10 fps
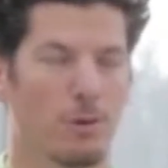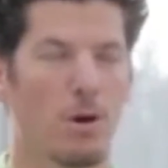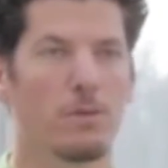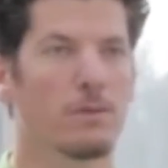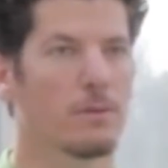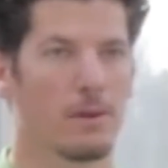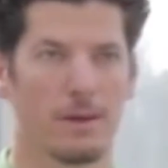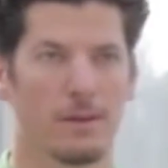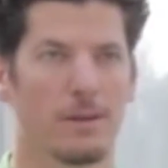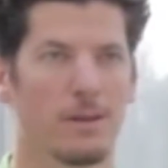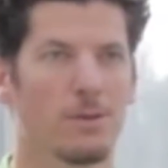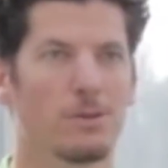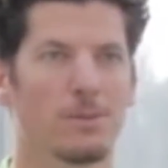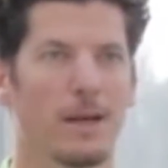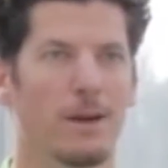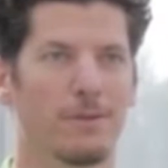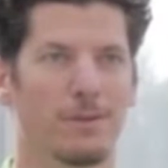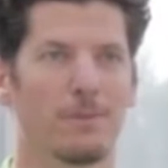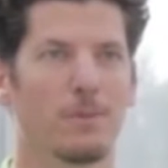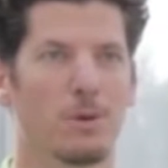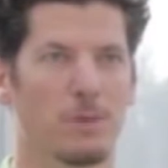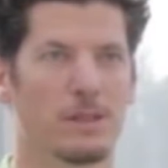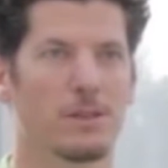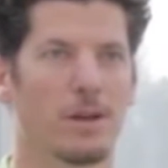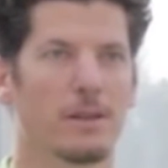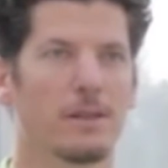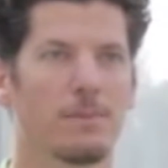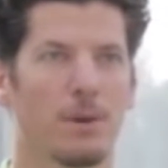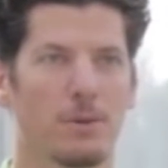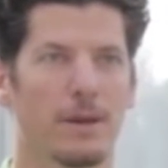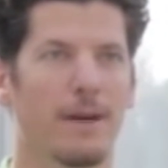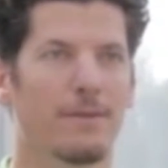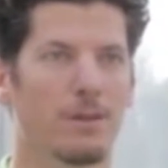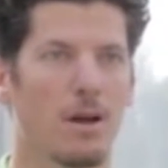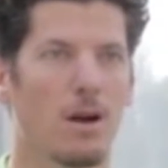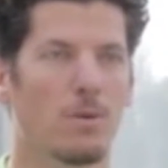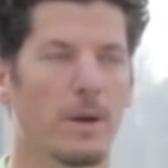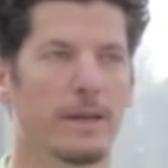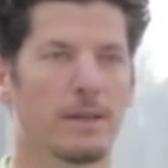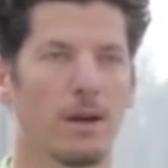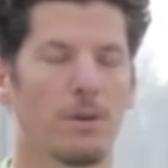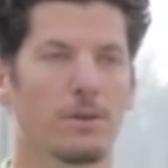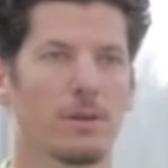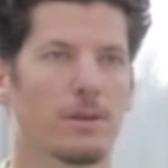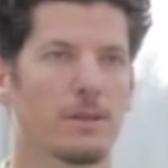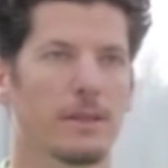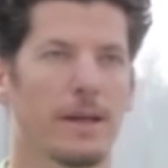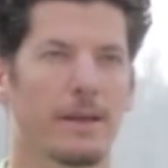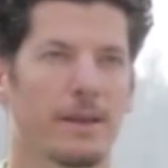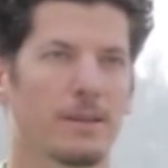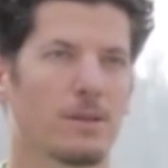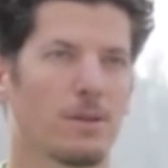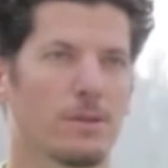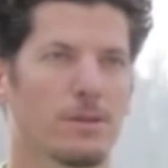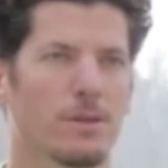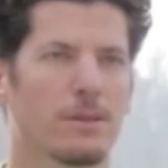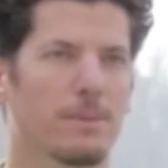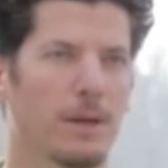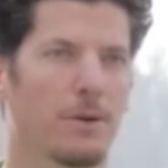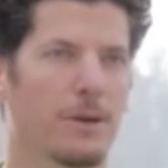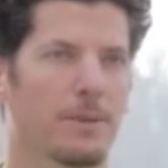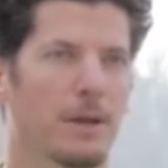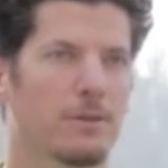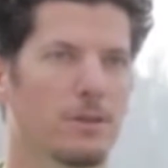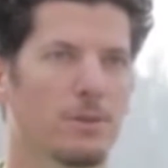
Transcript: grown a huge amount from when we started, but we have a long way to go. Currently, I think solar is only powering about